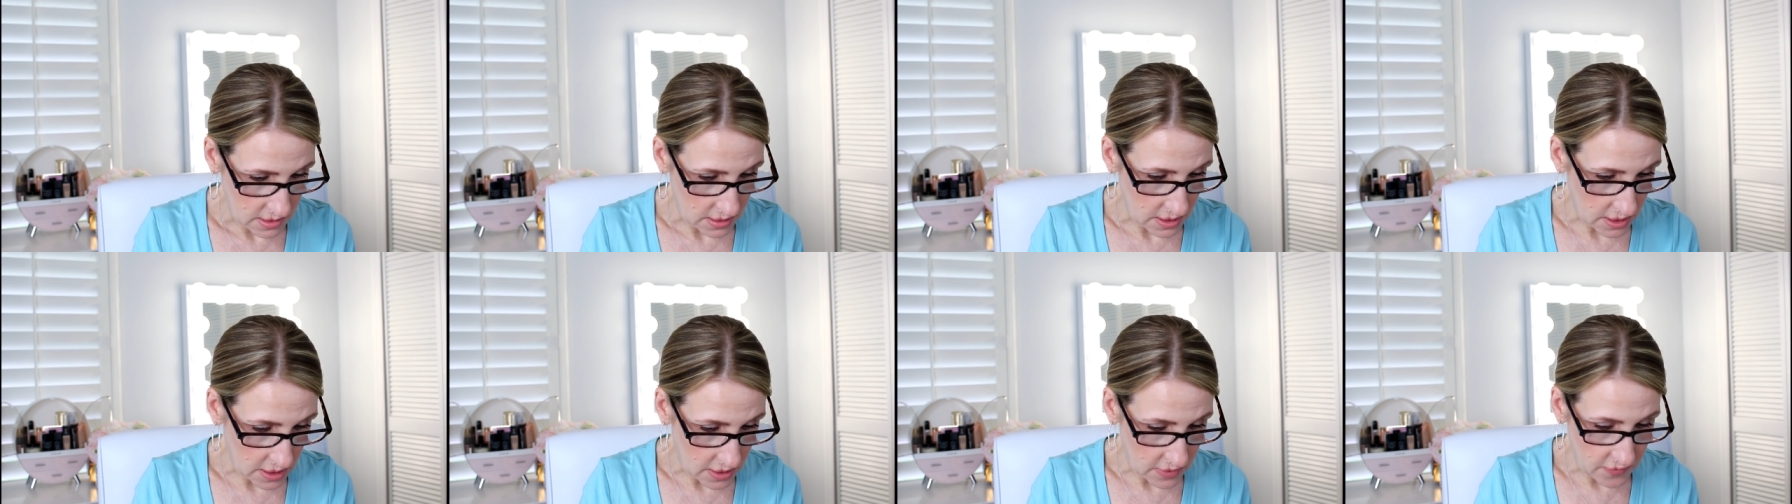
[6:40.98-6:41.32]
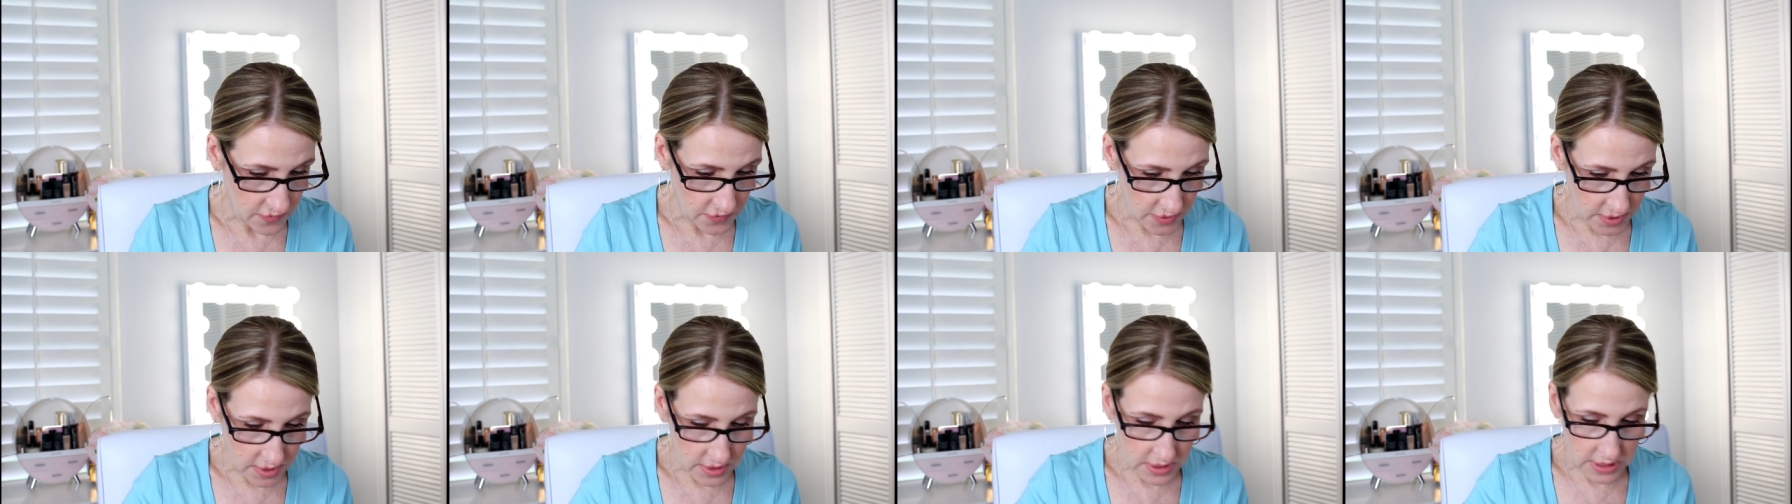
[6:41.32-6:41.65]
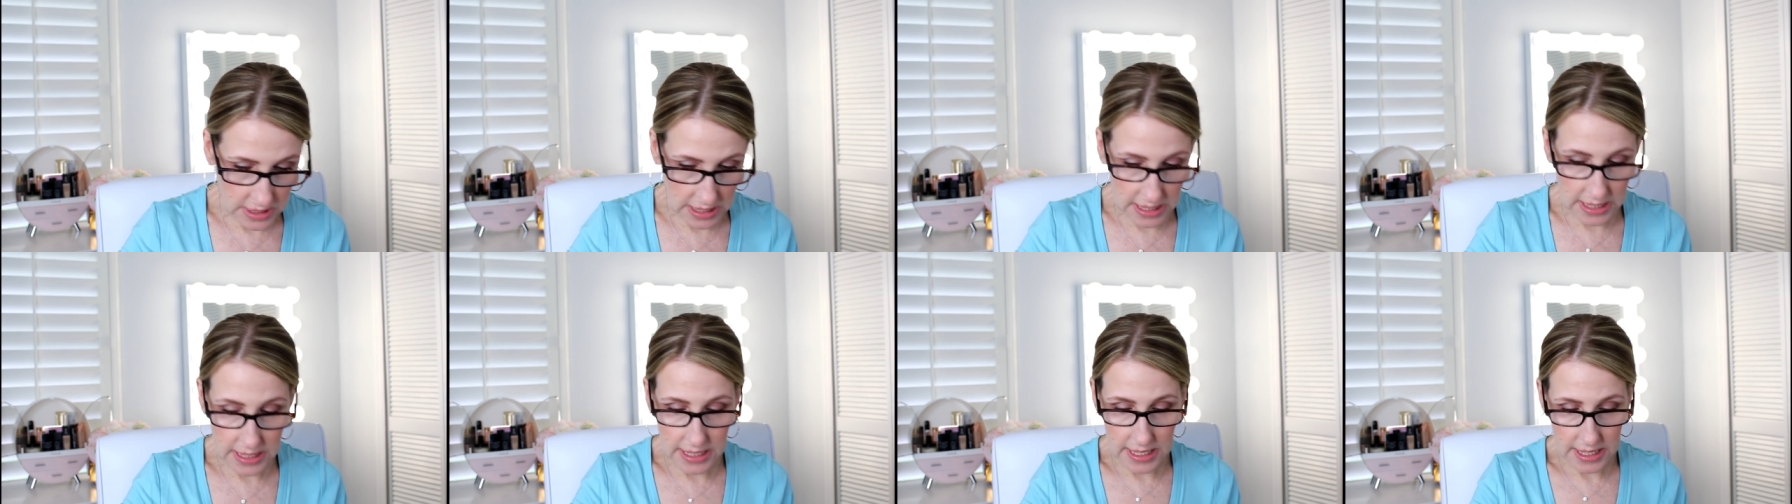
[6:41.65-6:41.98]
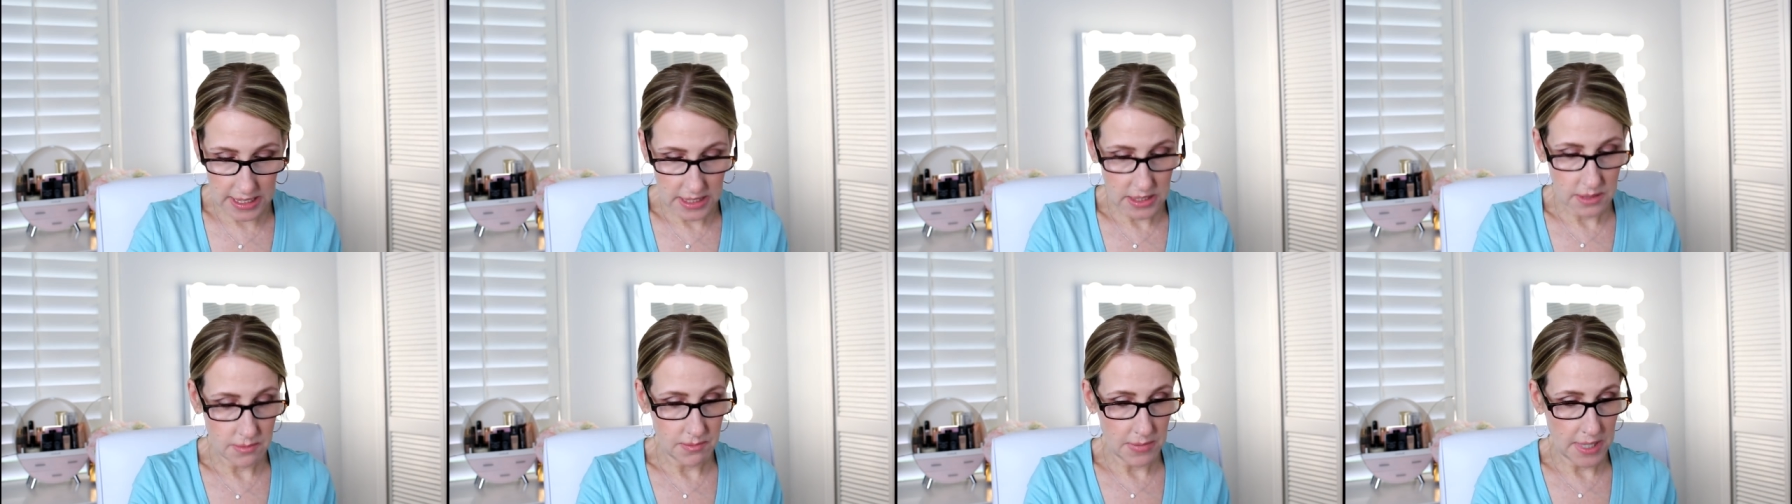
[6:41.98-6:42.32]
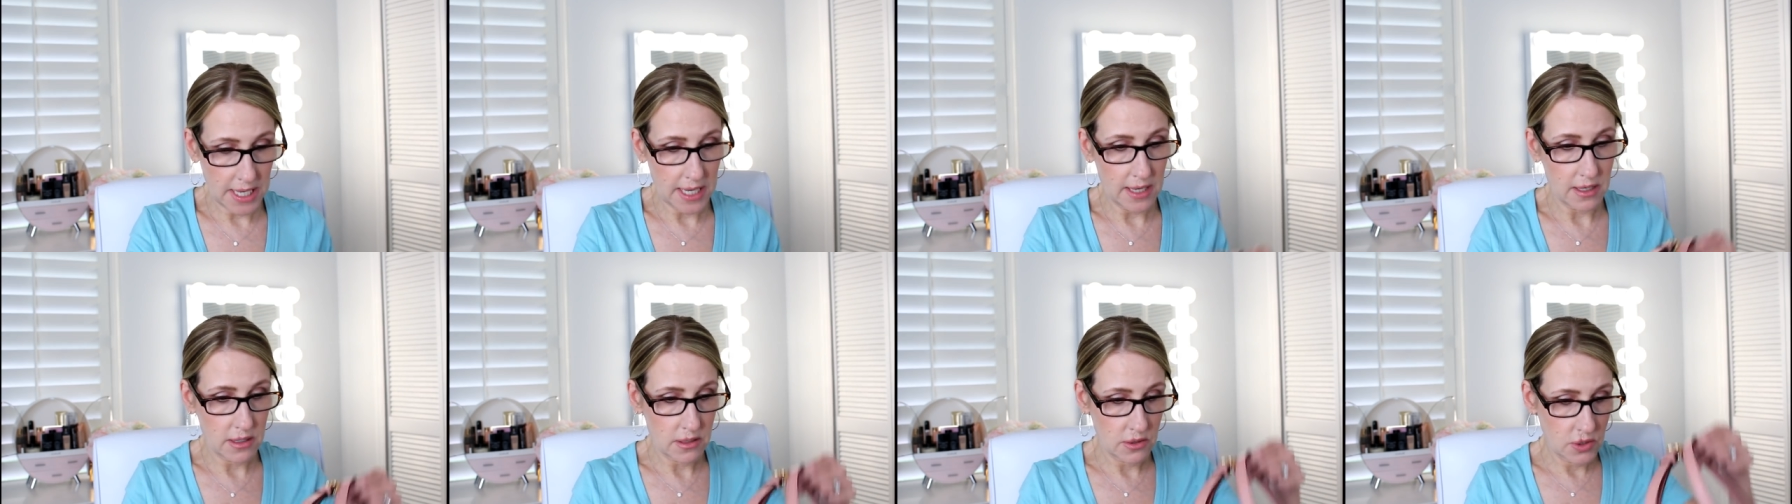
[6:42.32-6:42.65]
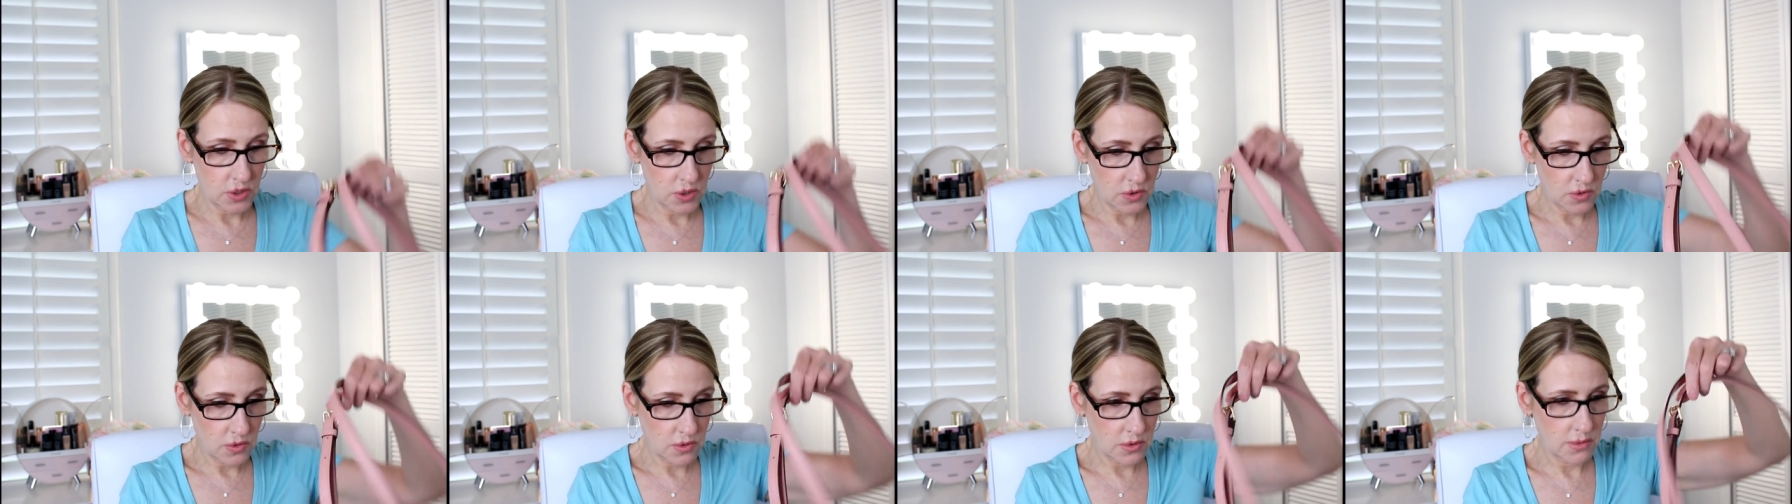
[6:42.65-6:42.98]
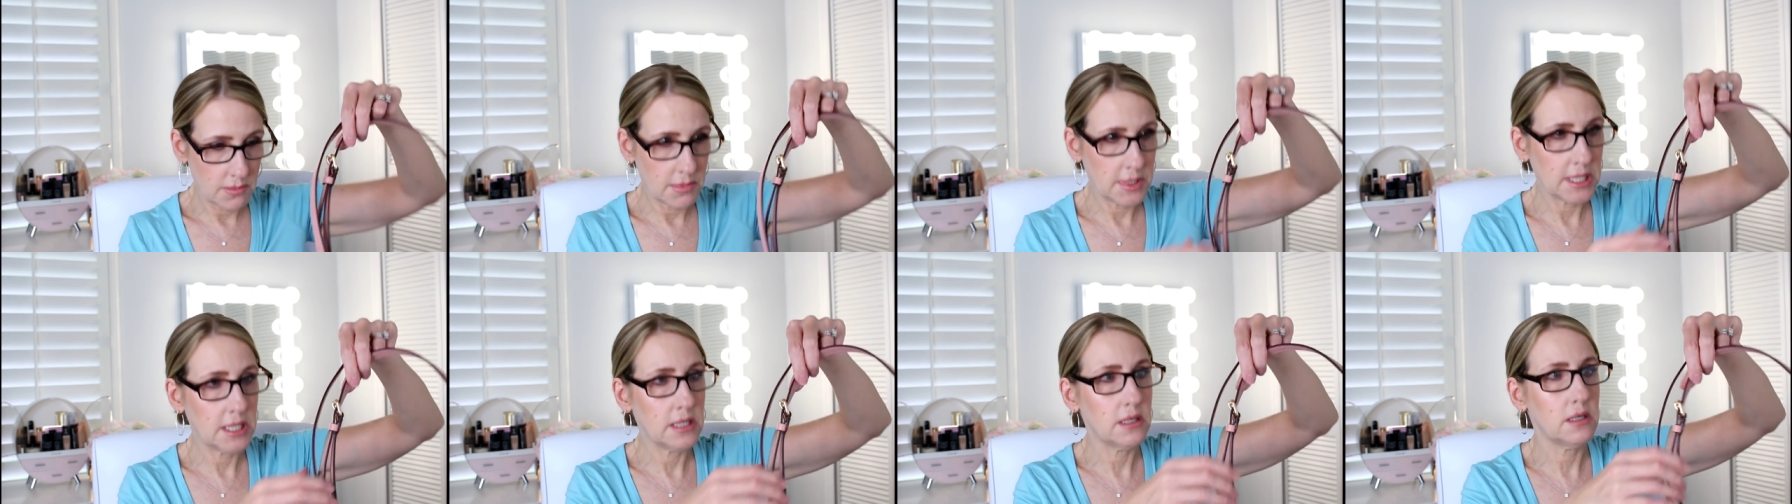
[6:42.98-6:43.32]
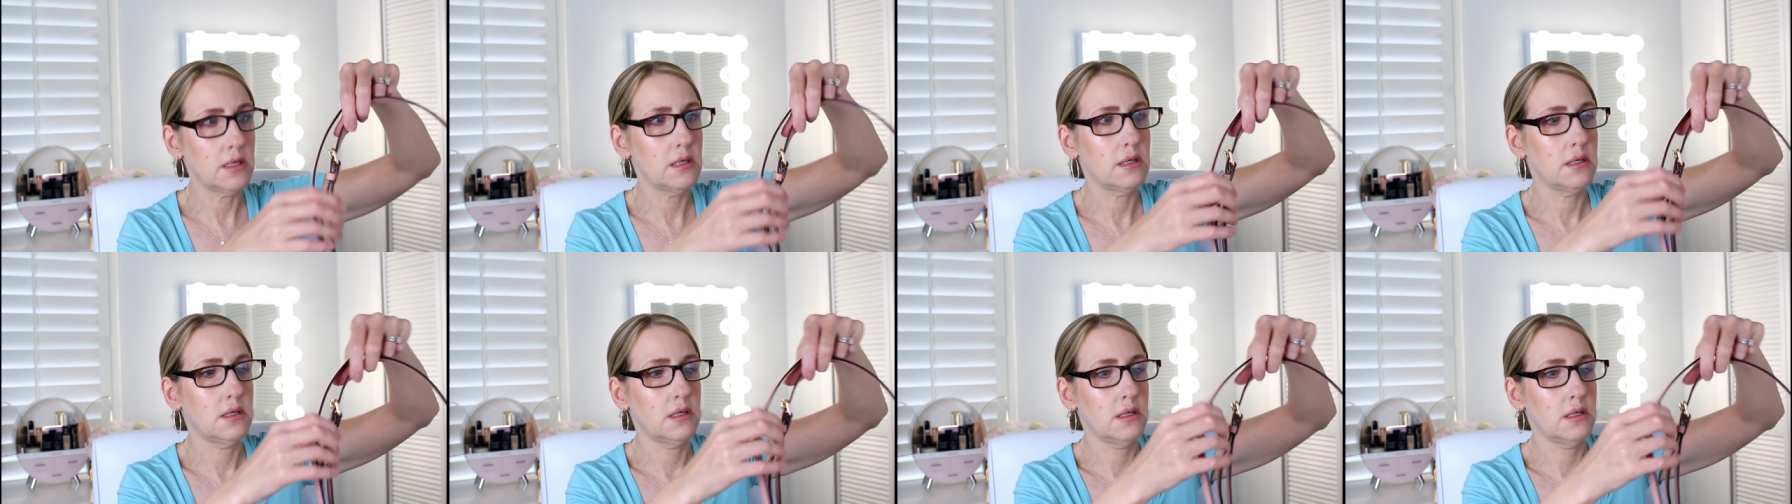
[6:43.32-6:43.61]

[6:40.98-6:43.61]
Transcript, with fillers: Like it feels like a nice bag. You know what I mean?